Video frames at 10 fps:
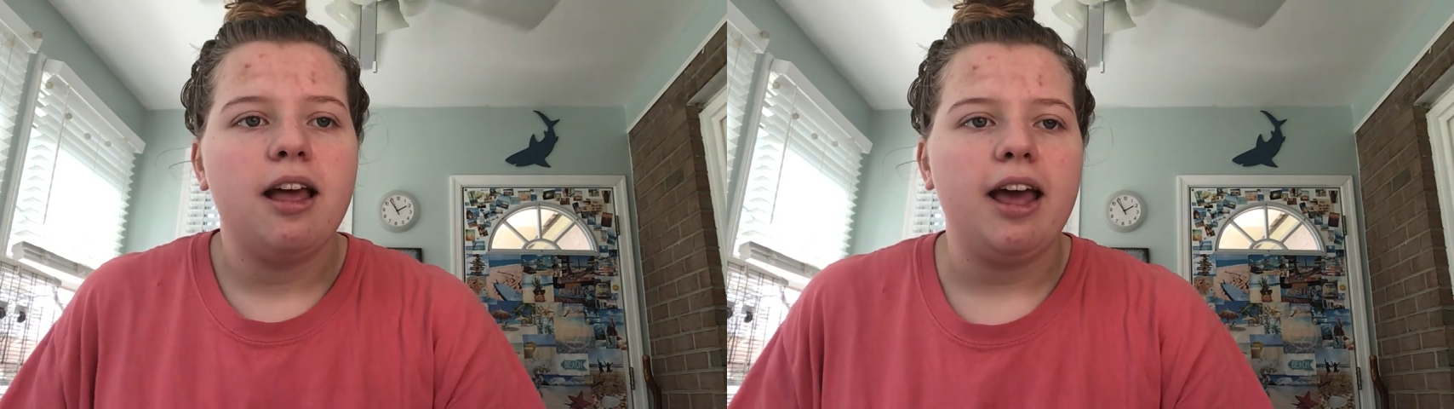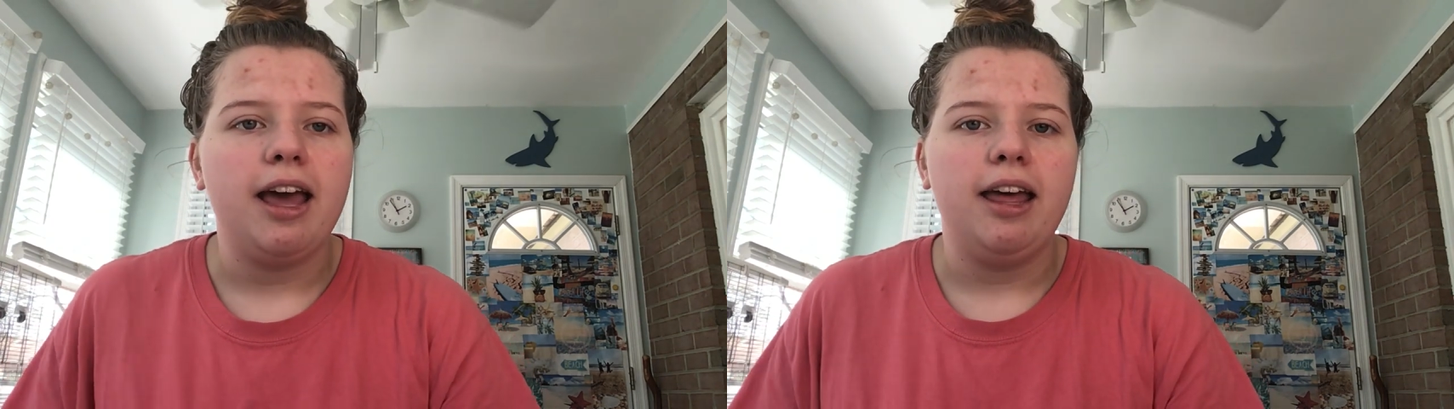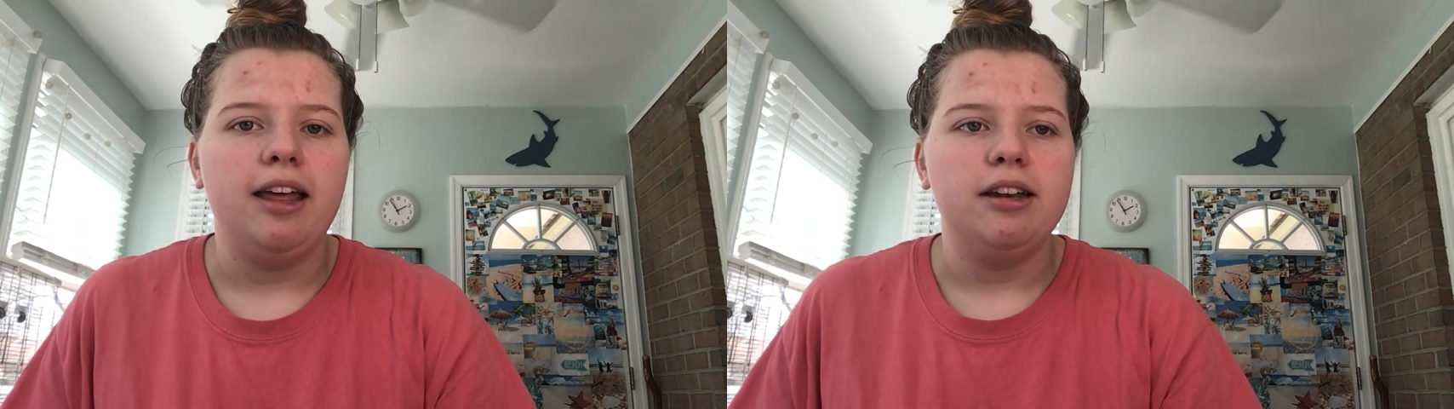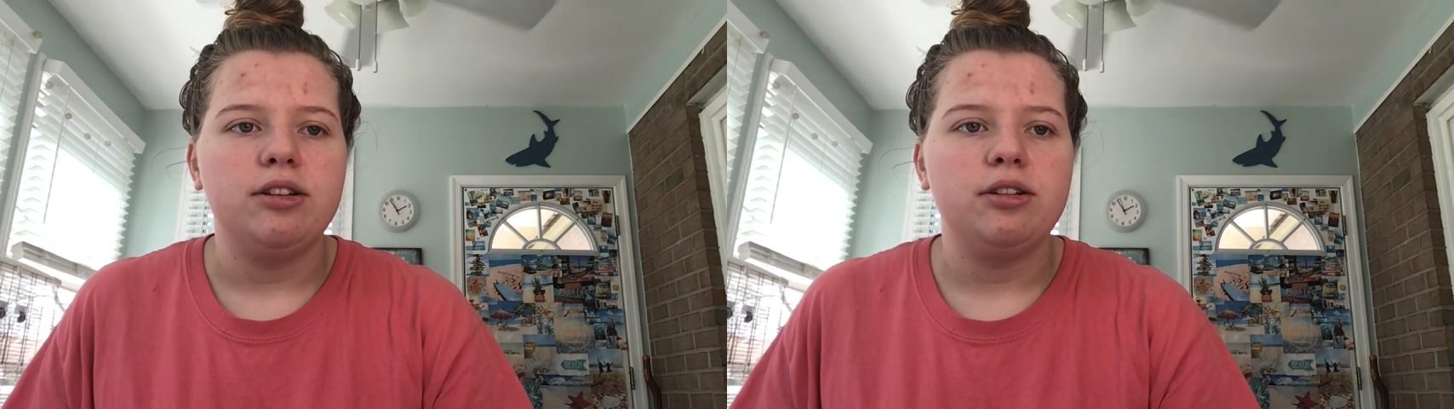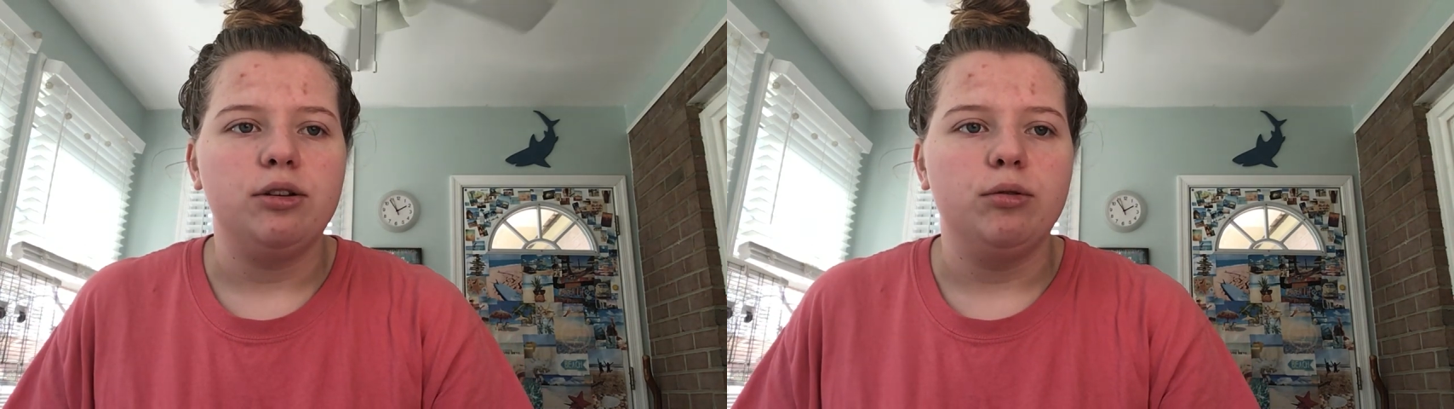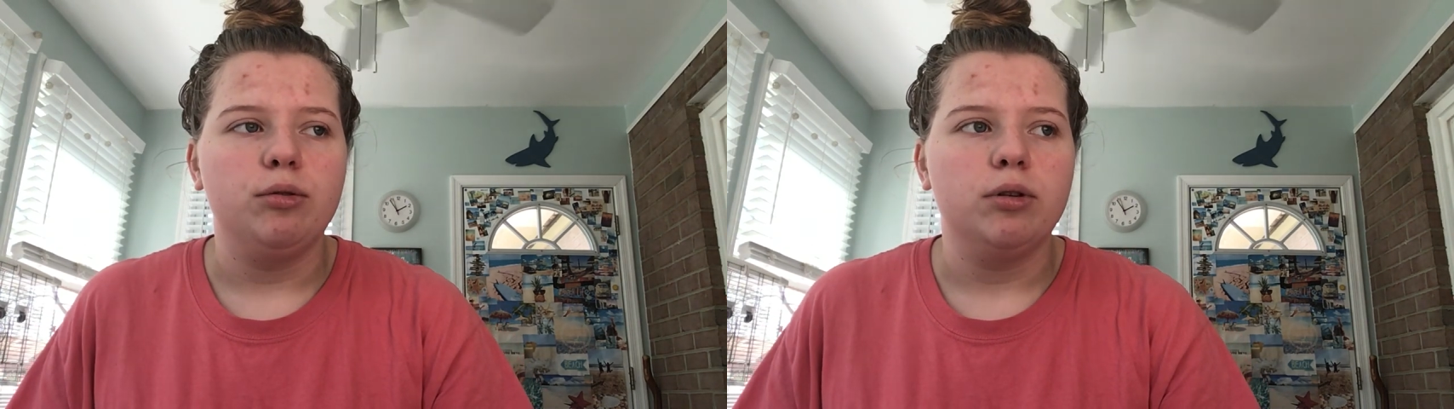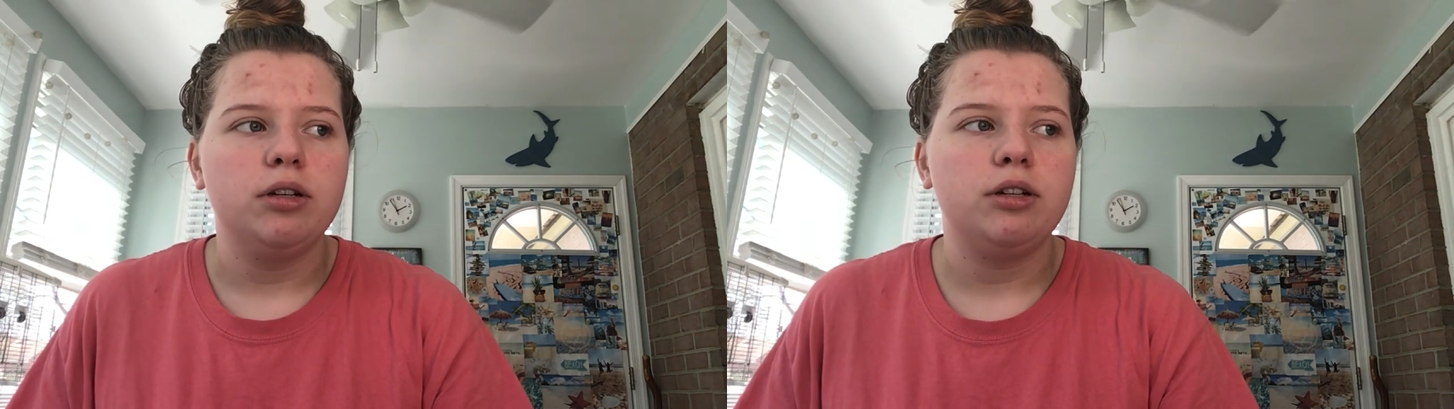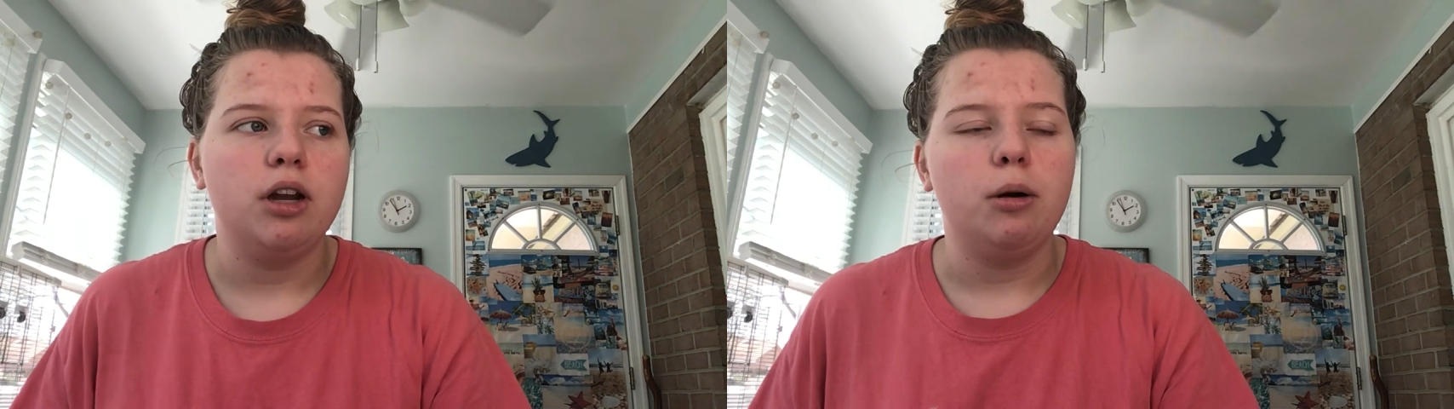and you
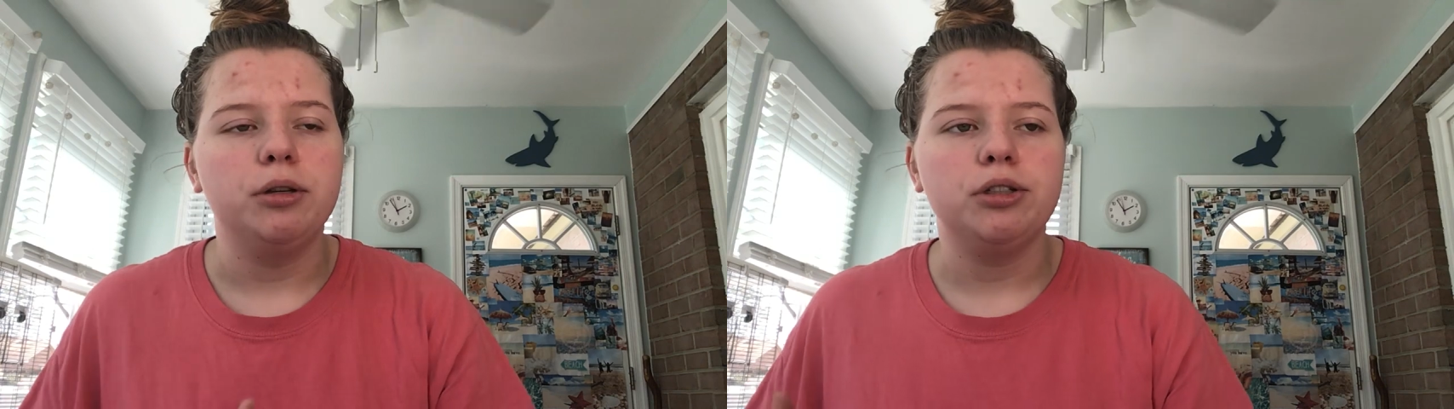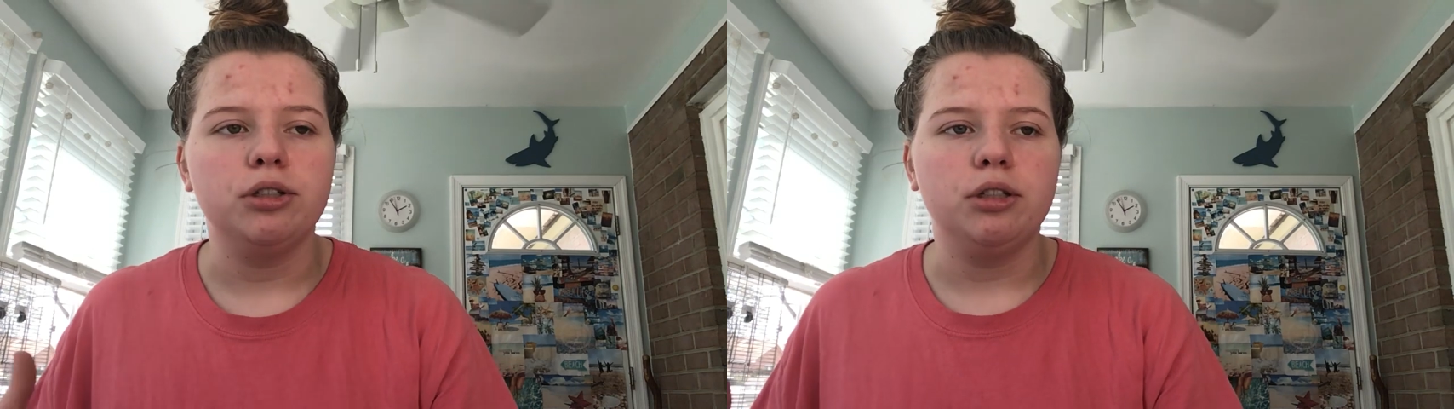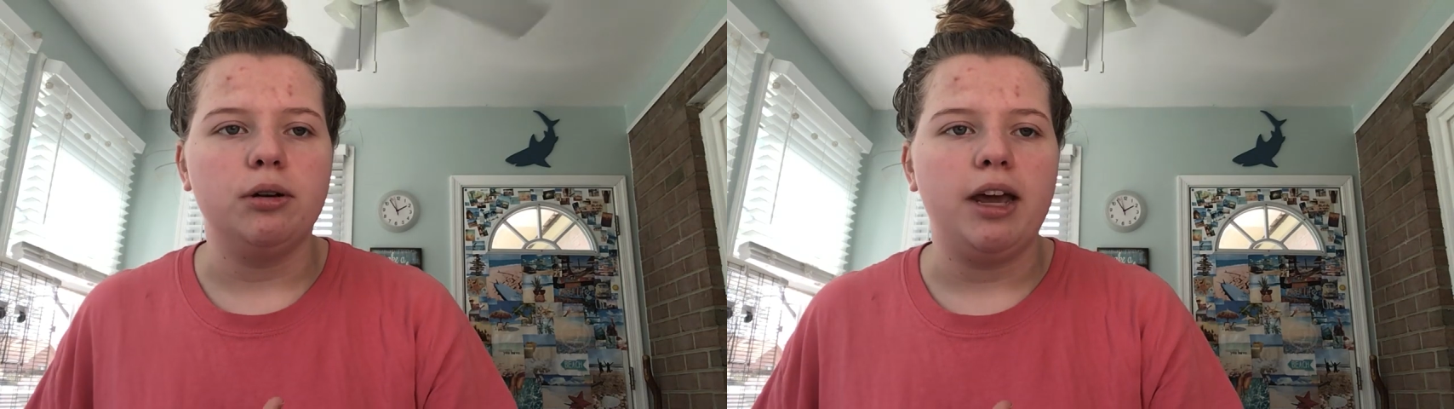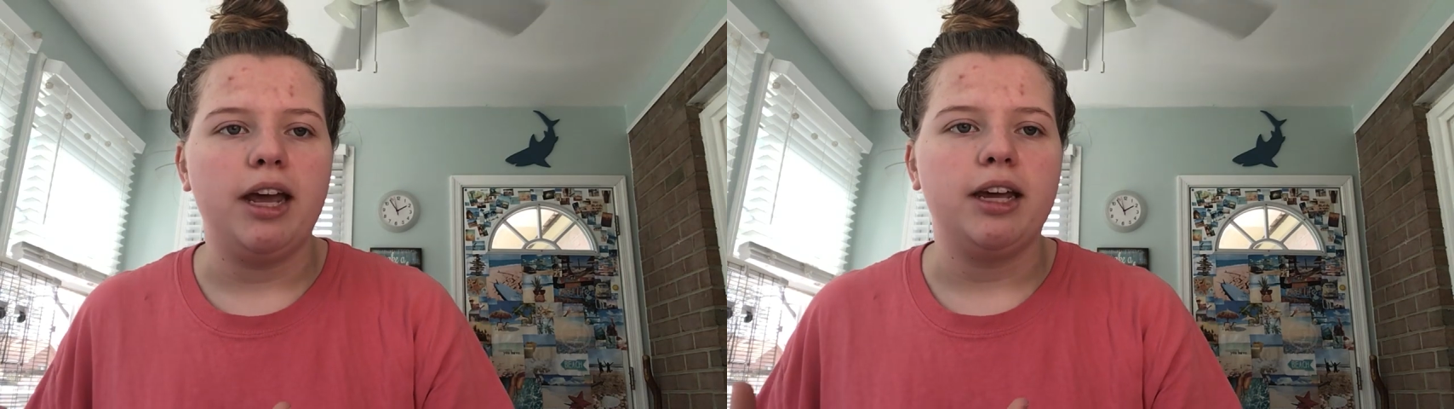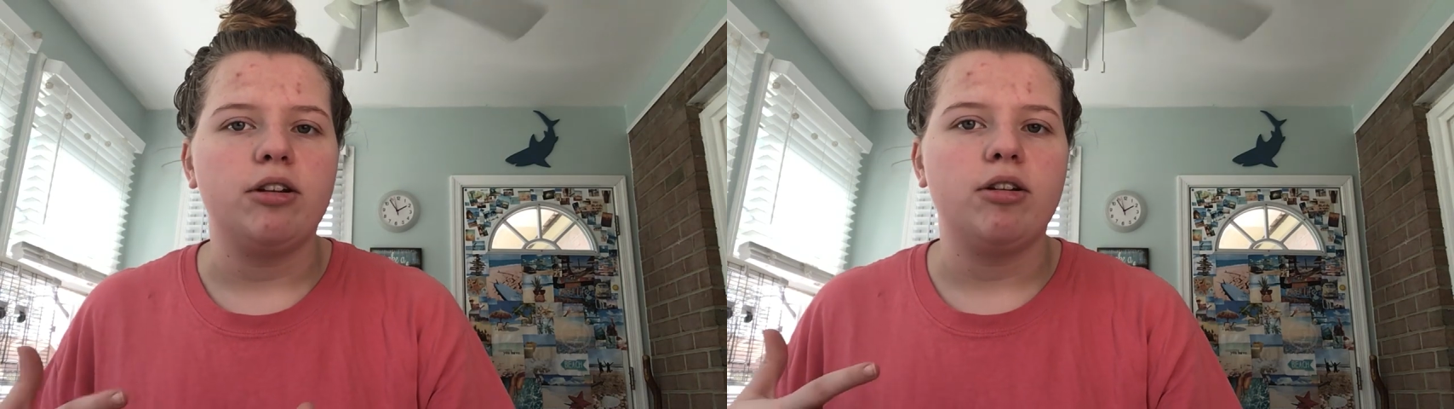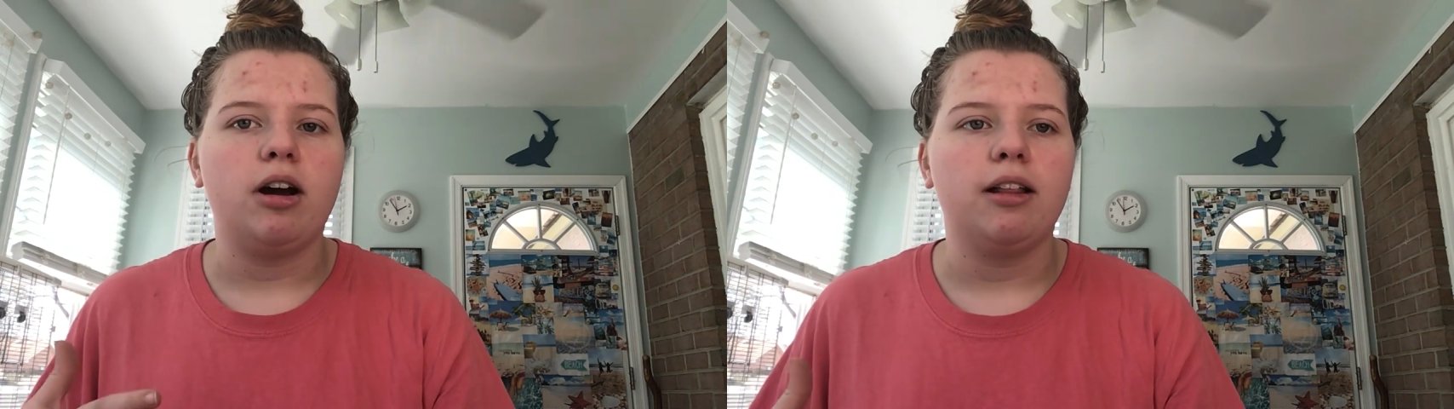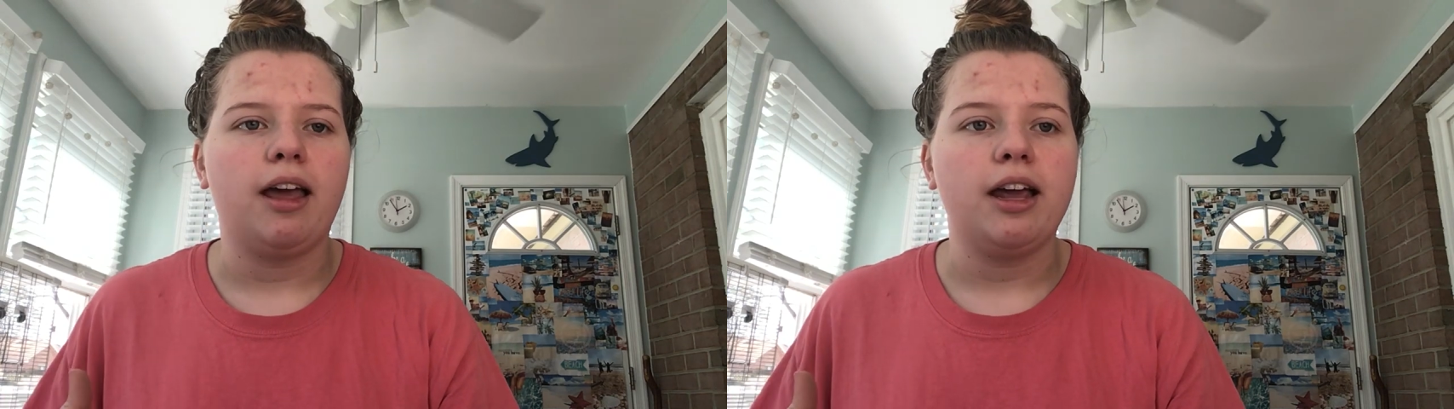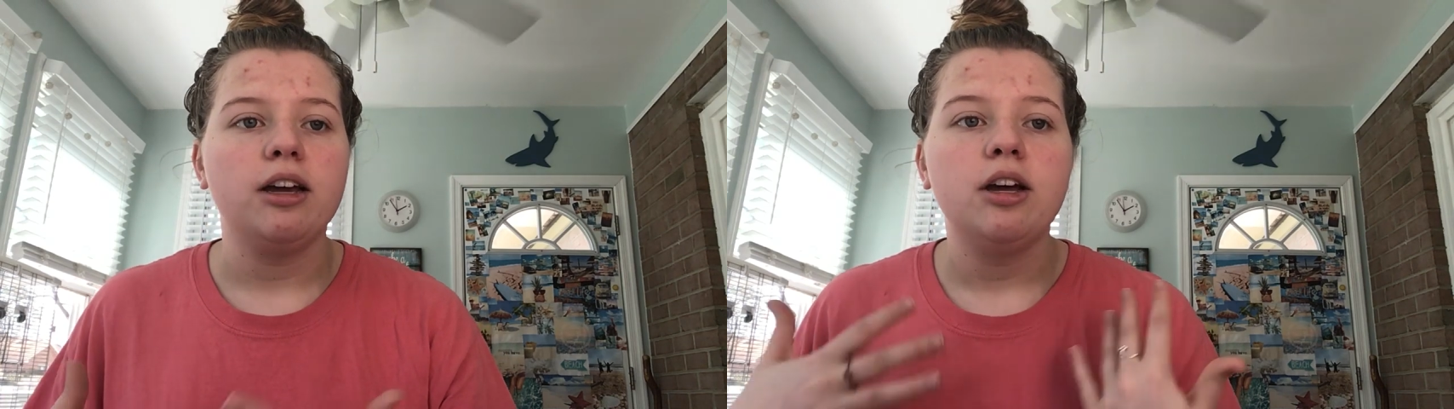know what you're doing and you're not like